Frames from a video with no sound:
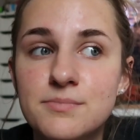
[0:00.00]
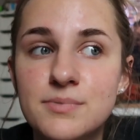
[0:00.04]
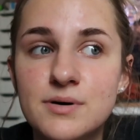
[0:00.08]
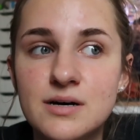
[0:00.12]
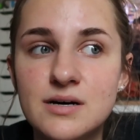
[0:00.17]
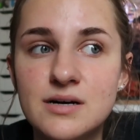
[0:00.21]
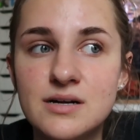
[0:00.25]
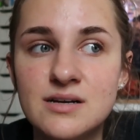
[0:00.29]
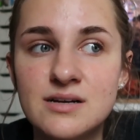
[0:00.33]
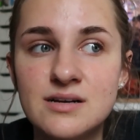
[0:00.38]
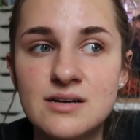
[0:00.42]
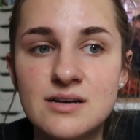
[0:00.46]

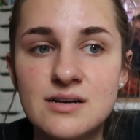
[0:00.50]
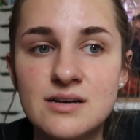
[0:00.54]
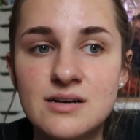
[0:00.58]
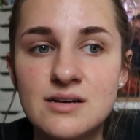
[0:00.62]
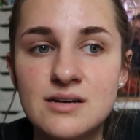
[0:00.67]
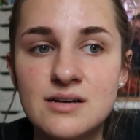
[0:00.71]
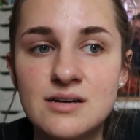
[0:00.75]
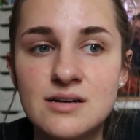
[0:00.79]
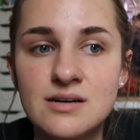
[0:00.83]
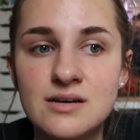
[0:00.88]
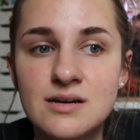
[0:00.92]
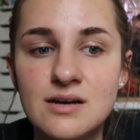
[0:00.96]
But
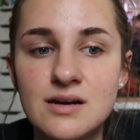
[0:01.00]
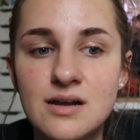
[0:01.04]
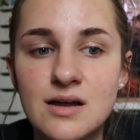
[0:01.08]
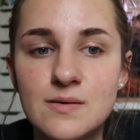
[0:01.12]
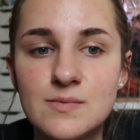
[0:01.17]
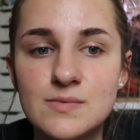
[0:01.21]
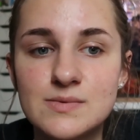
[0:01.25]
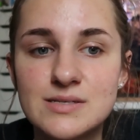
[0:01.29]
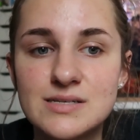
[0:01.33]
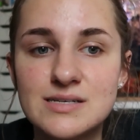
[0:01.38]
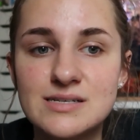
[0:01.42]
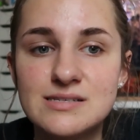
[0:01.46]
I'm
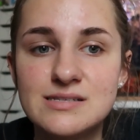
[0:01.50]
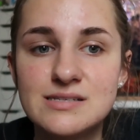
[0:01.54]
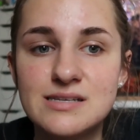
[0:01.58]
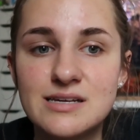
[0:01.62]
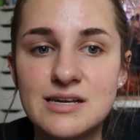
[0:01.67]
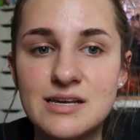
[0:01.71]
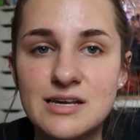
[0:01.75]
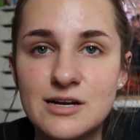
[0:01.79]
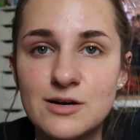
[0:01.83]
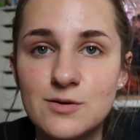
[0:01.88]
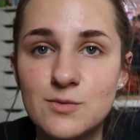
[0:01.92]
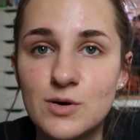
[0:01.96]
just gonna sit
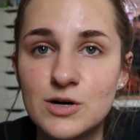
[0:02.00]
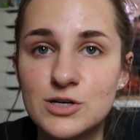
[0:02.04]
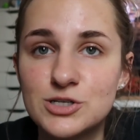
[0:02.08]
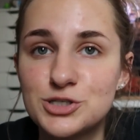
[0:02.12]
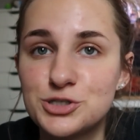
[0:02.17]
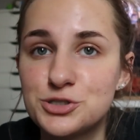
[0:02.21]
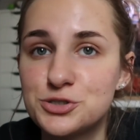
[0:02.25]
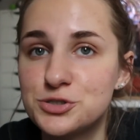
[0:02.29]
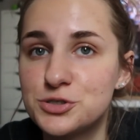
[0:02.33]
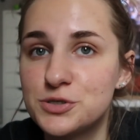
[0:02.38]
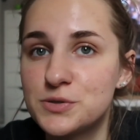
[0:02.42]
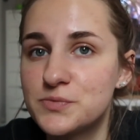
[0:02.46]
here, watch
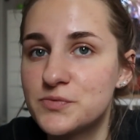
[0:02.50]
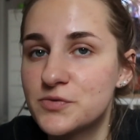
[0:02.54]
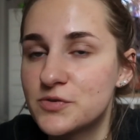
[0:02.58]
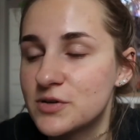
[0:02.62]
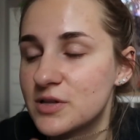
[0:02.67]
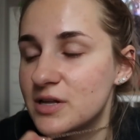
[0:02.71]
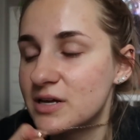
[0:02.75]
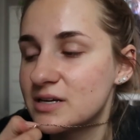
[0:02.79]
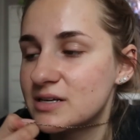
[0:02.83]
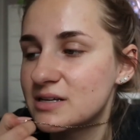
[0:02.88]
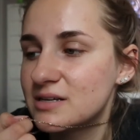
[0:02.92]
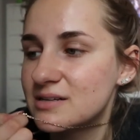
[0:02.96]
YouTube for
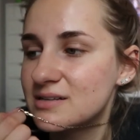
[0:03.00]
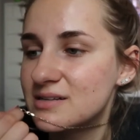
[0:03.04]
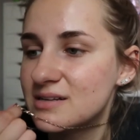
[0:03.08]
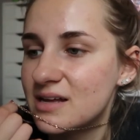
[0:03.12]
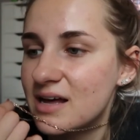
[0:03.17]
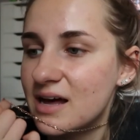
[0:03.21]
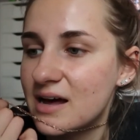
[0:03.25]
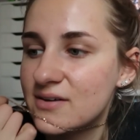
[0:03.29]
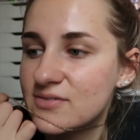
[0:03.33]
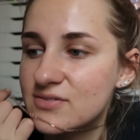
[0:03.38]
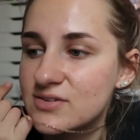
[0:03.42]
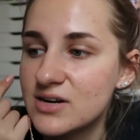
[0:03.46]
like
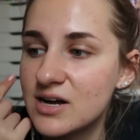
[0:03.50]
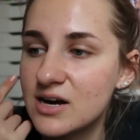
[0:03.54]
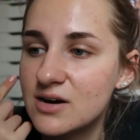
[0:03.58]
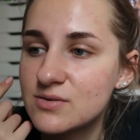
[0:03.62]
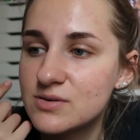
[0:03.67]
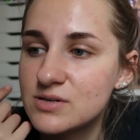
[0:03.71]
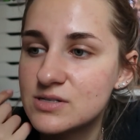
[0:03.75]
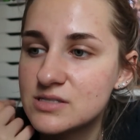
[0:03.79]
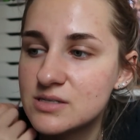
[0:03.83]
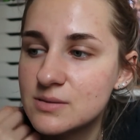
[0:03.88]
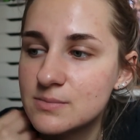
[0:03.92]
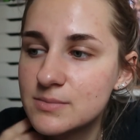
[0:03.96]
half an hour
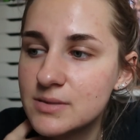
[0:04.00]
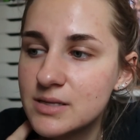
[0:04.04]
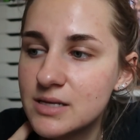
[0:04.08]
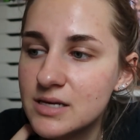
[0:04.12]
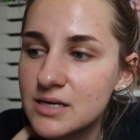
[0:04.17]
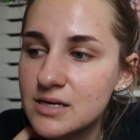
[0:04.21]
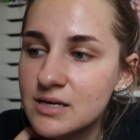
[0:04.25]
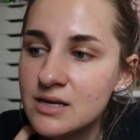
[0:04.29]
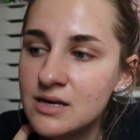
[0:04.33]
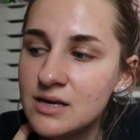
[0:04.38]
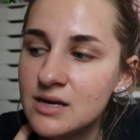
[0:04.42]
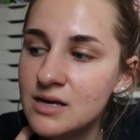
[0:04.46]
or
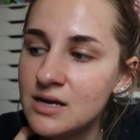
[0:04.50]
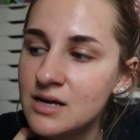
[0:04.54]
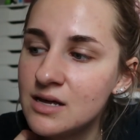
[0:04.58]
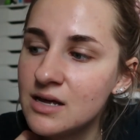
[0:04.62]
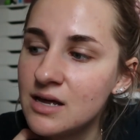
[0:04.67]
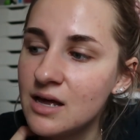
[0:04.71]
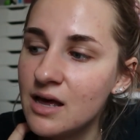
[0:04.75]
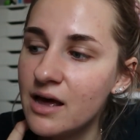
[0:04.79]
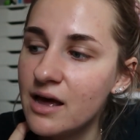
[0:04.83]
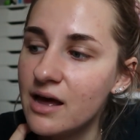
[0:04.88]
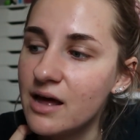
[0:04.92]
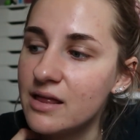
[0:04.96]
something,
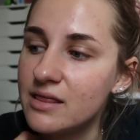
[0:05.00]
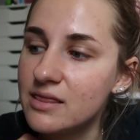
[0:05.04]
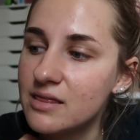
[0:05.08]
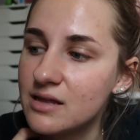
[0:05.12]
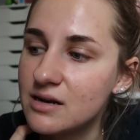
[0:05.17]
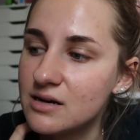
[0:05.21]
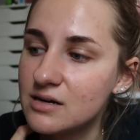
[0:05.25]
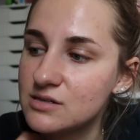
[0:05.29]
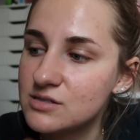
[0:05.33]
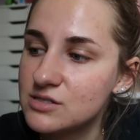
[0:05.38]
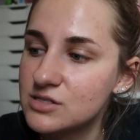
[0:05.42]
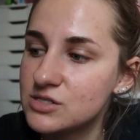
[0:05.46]
and then
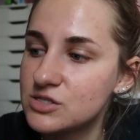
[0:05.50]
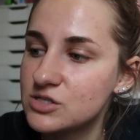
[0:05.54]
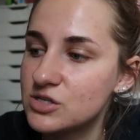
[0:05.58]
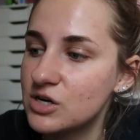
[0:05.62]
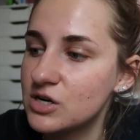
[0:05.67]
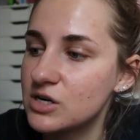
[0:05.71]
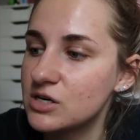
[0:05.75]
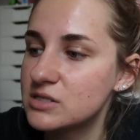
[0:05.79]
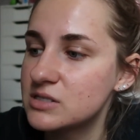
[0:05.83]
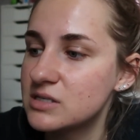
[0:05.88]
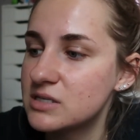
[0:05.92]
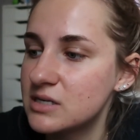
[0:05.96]
I'll
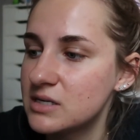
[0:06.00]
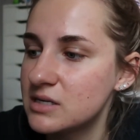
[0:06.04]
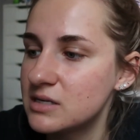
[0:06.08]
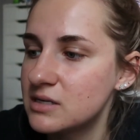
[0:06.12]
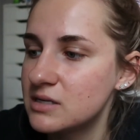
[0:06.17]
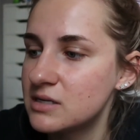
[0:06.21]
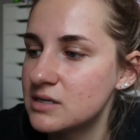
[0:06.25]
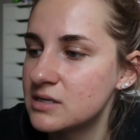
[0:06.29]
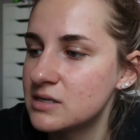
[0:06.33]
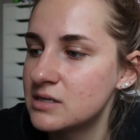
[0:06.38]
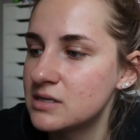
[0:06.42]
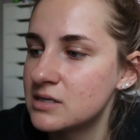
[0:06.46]
start
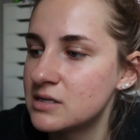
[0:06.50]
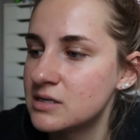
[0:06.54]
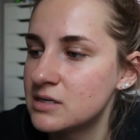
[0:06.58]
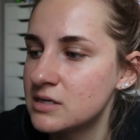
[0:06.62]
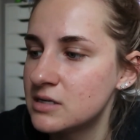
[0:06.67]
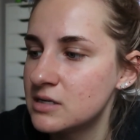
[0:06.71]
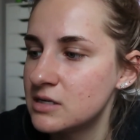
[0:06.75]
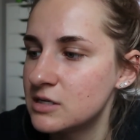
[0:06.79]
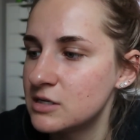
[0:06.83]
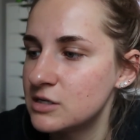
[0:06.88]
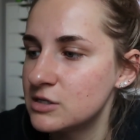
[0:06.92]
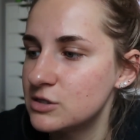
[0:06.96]

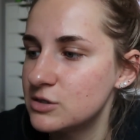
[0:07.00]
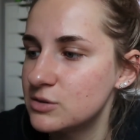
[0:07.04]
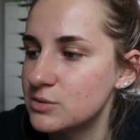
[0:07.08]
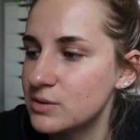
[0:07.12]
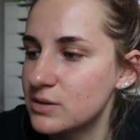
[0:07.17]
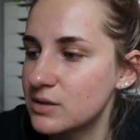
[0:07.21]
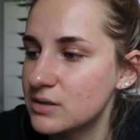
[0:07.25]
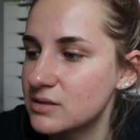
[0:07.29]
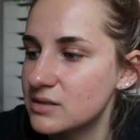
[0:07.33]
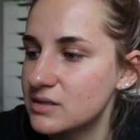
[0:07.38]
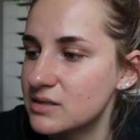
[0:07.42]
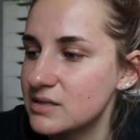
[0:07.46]

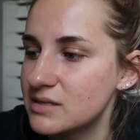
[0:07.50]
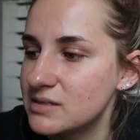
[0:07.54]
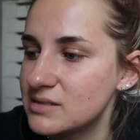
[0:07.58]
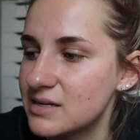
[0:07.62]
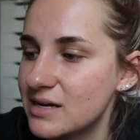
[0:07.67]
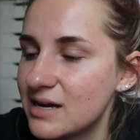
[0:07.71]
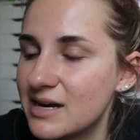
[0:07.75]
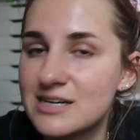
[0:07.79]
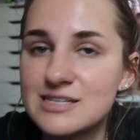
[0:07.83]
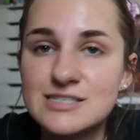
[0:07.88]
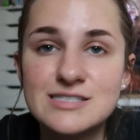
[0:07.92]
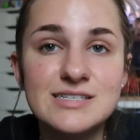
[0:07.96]
doing all the things I
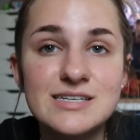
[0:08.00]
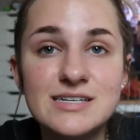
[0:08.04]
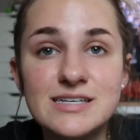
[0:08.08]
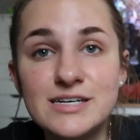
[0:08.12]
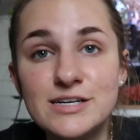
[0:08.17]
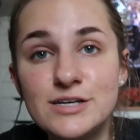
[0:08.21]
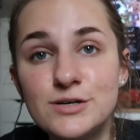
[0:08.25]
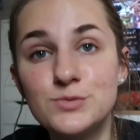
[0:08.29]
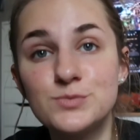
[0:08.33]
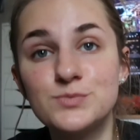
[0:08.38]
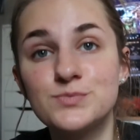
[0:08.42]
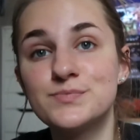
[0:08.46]
actually need
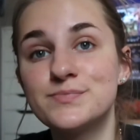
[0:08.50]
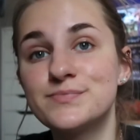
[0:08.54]
to do.